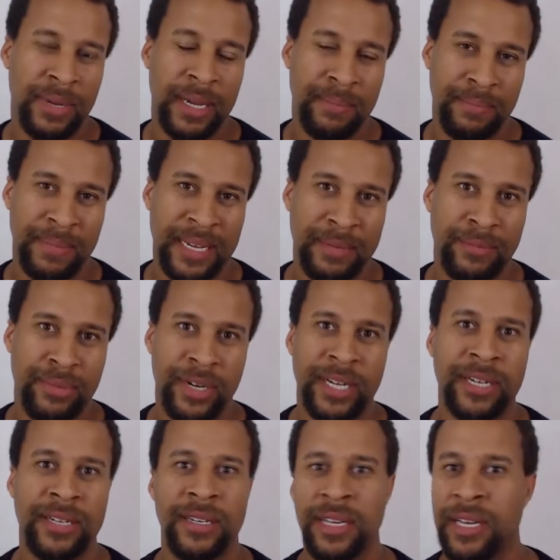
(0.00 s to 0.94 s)

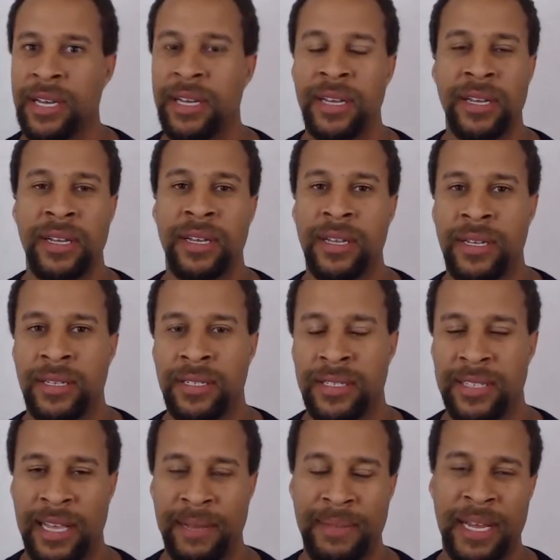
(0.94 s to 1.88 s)
pinprick.
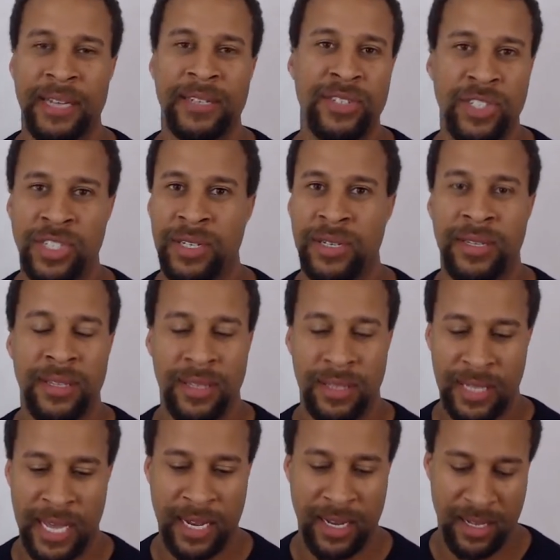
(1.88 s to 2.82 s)
Slam it,
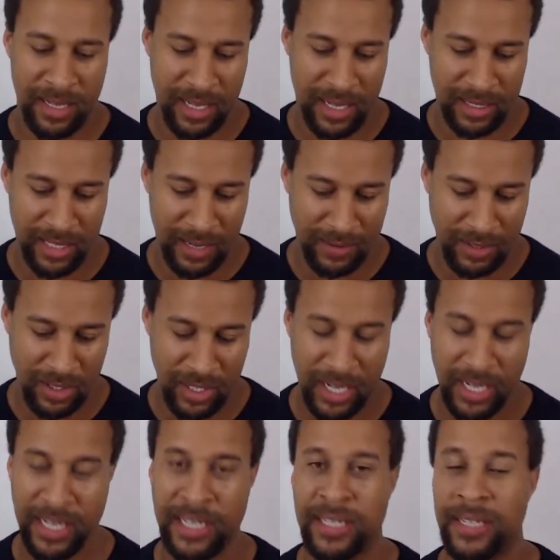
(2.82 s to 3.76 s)
that, uh, that stuff
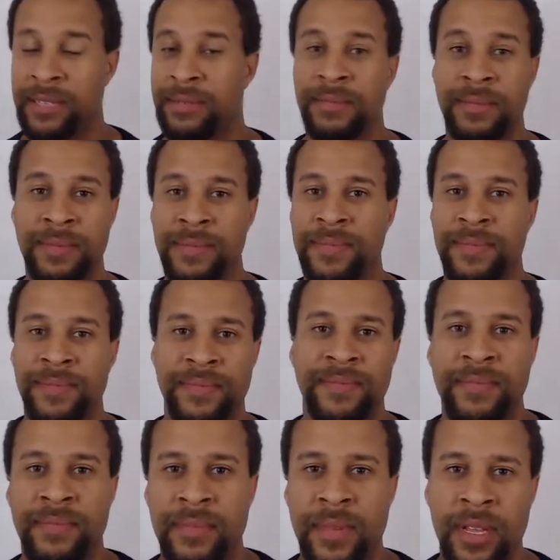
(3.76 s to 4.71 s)
shut in and
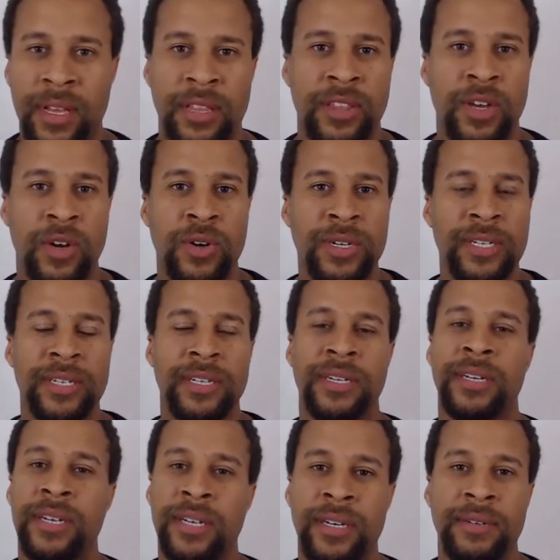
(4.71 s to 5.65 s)
throw it in the
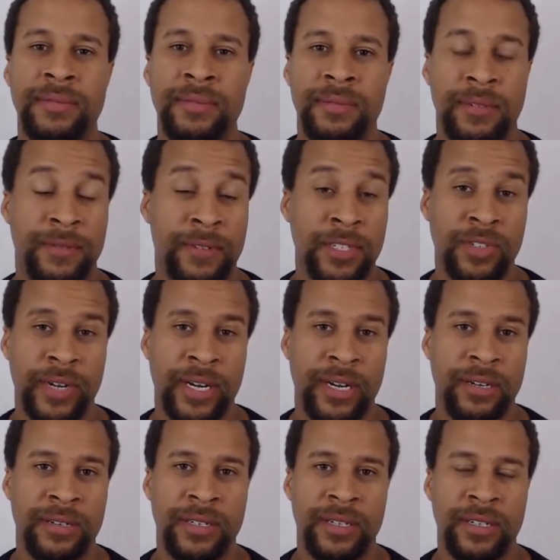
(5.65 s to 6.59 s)
uh, refrigerator.
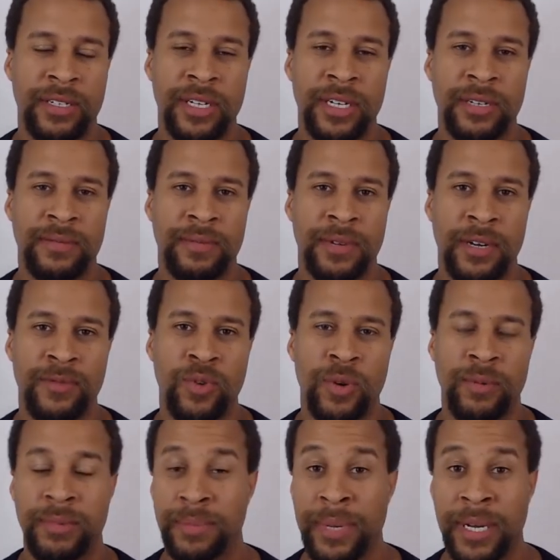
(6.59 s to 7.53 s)
You're good.
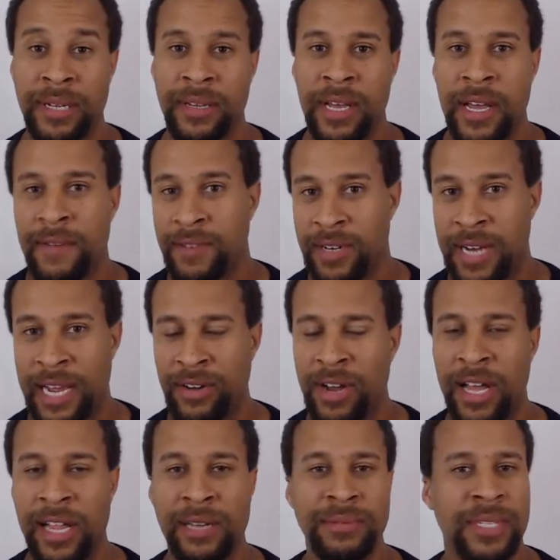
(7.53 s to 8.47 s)
Earthworms. But for night
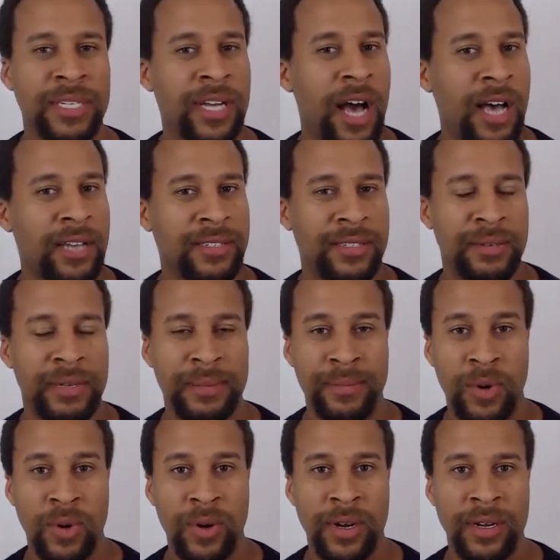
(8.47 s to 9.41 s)
it costs a little bit
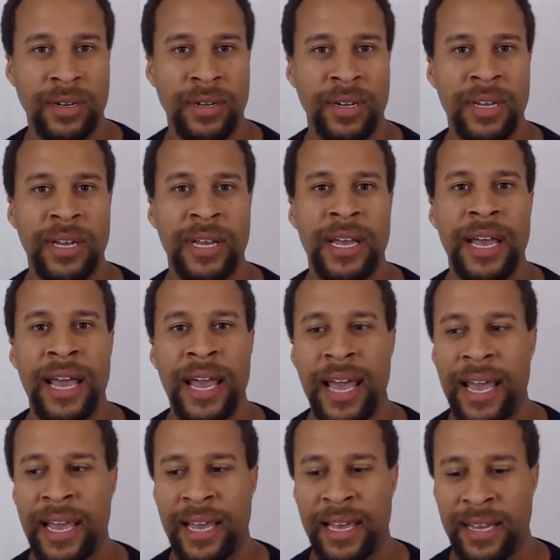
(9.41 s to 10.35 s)
more,
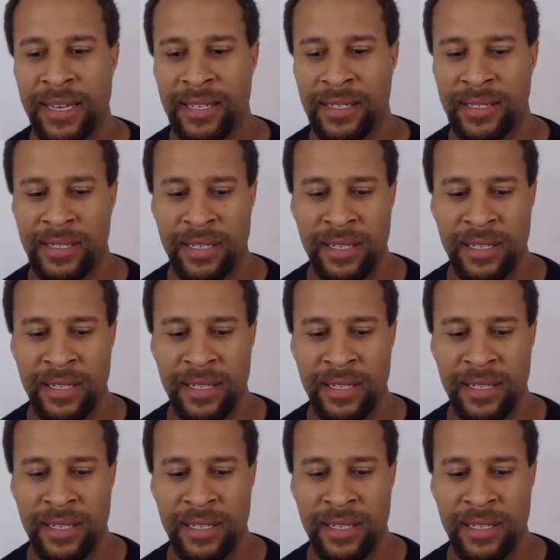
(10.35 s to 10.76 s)
and